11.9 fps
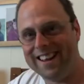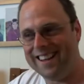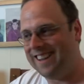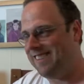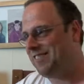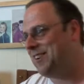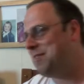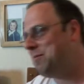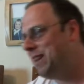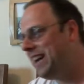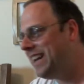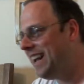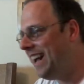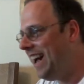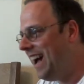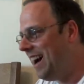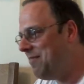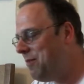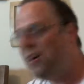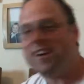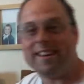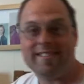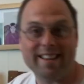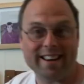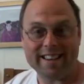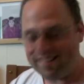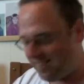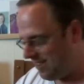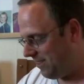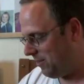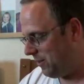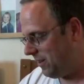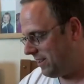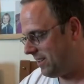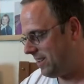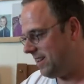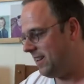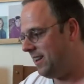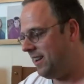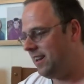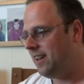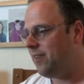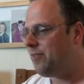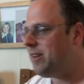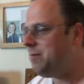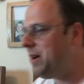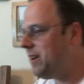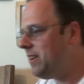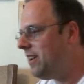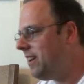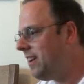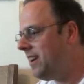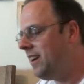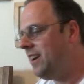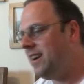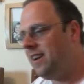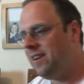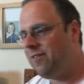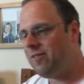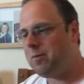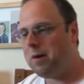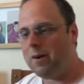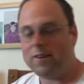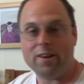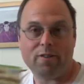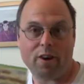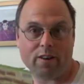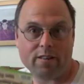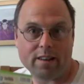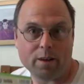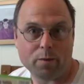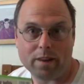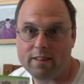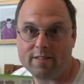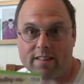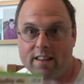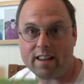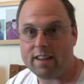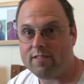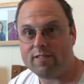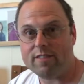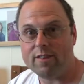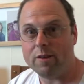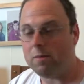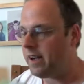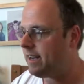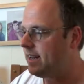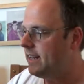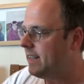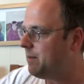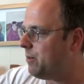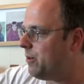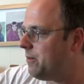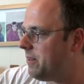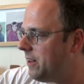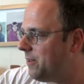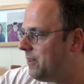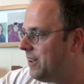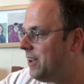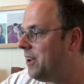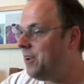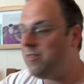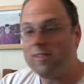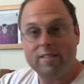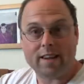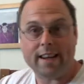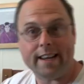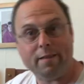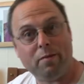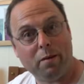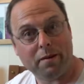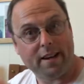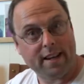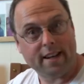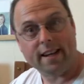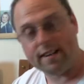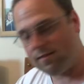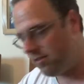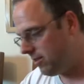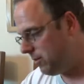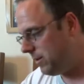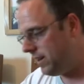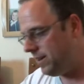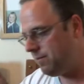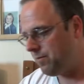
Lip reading: So you can play Monkey Tennis if you want. Nothing about youth hostling with Chris Eubank in here, but who's to say? You're probably a hidden extra somewhere.